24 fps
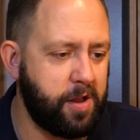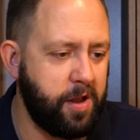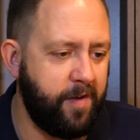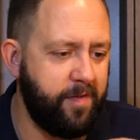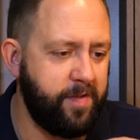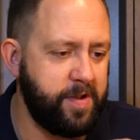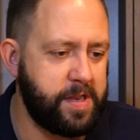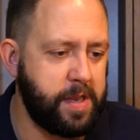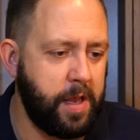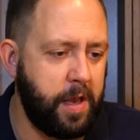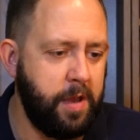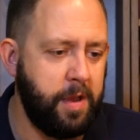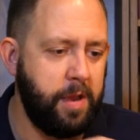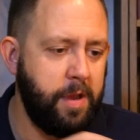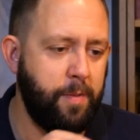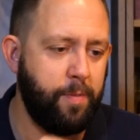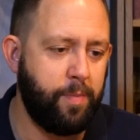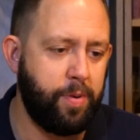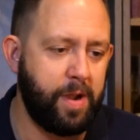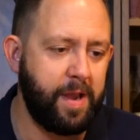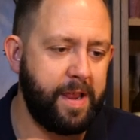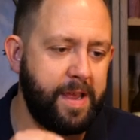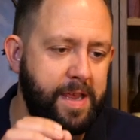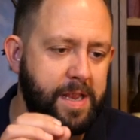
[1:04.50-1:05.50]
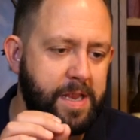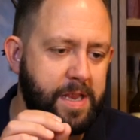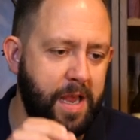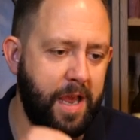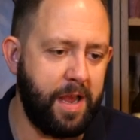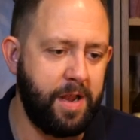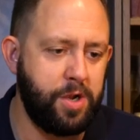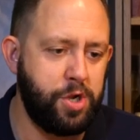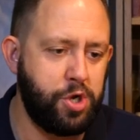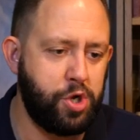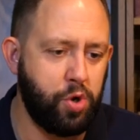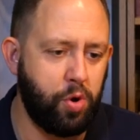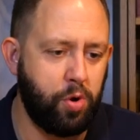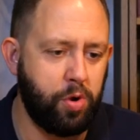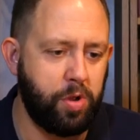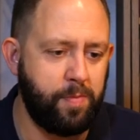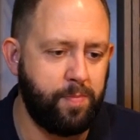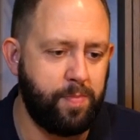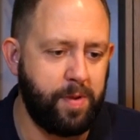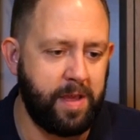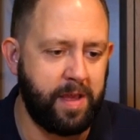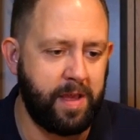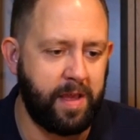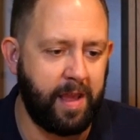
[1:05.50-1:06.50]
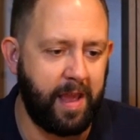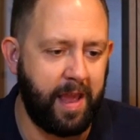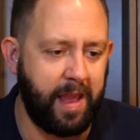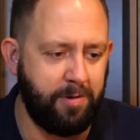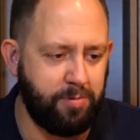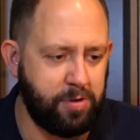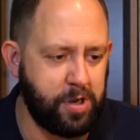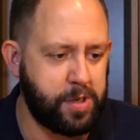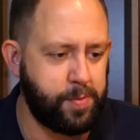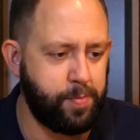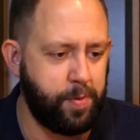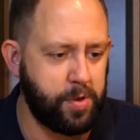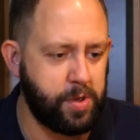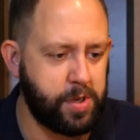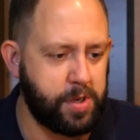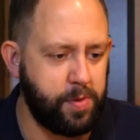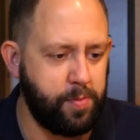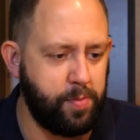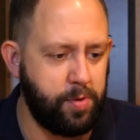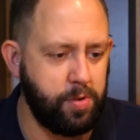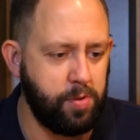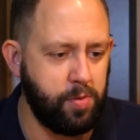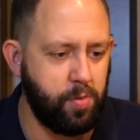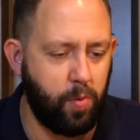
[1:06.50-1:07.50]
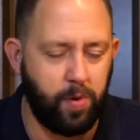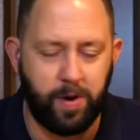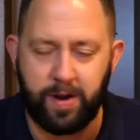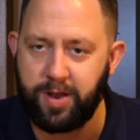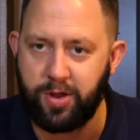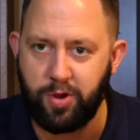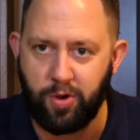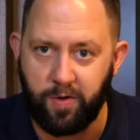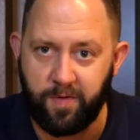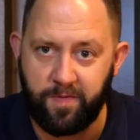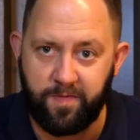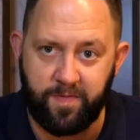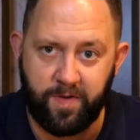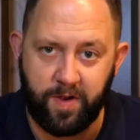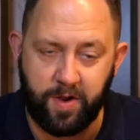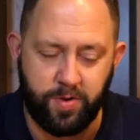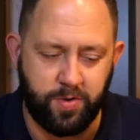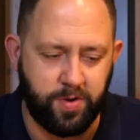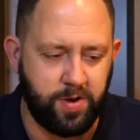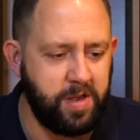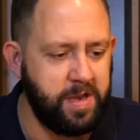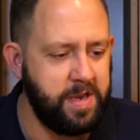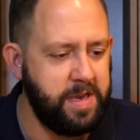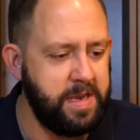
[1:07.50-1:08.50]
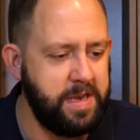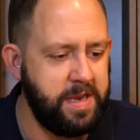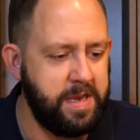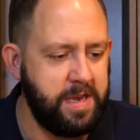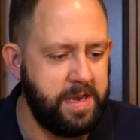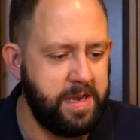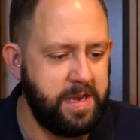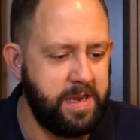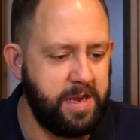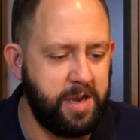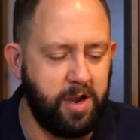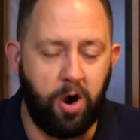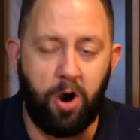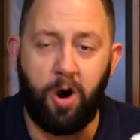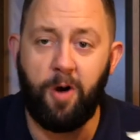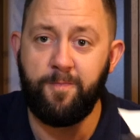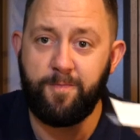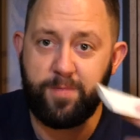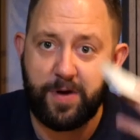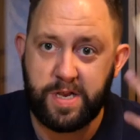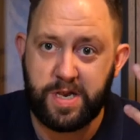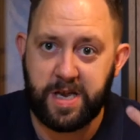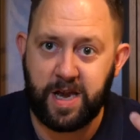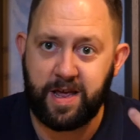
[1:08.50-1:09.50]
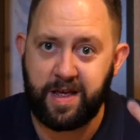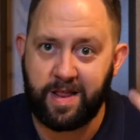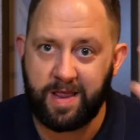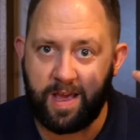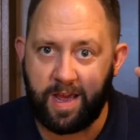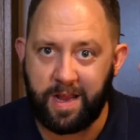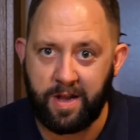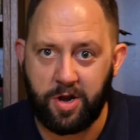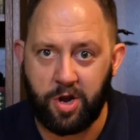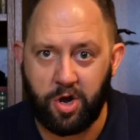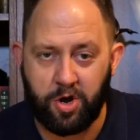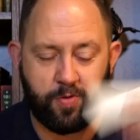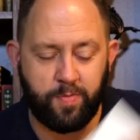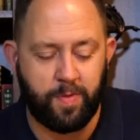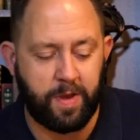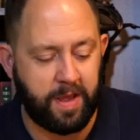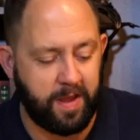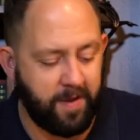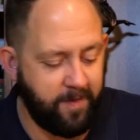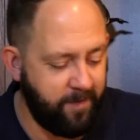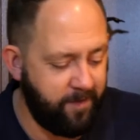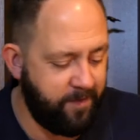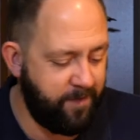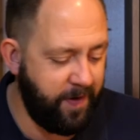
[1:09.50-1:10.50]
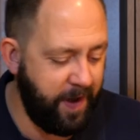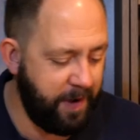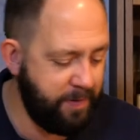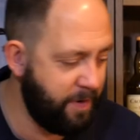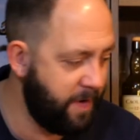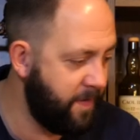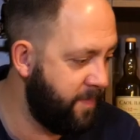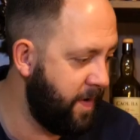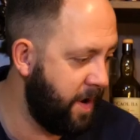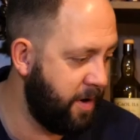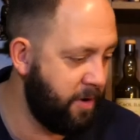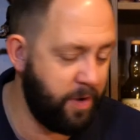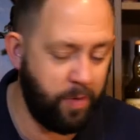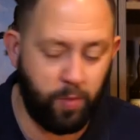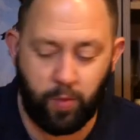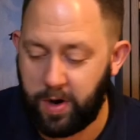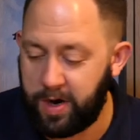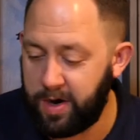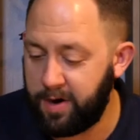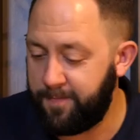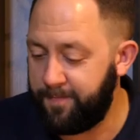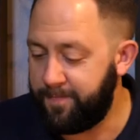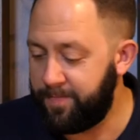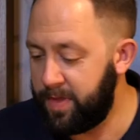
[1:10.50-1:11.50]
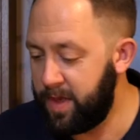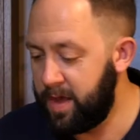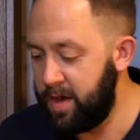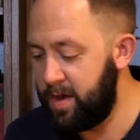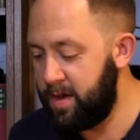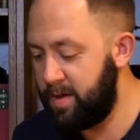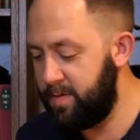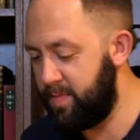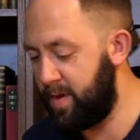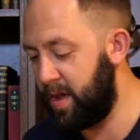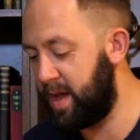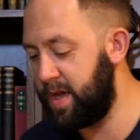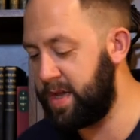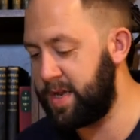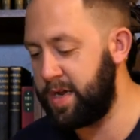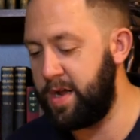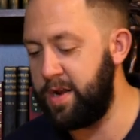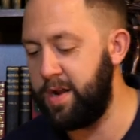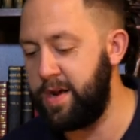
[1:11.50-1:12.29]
covers. Please enjoy being irresponsible with your phone. Obviously, they know me very, very well because I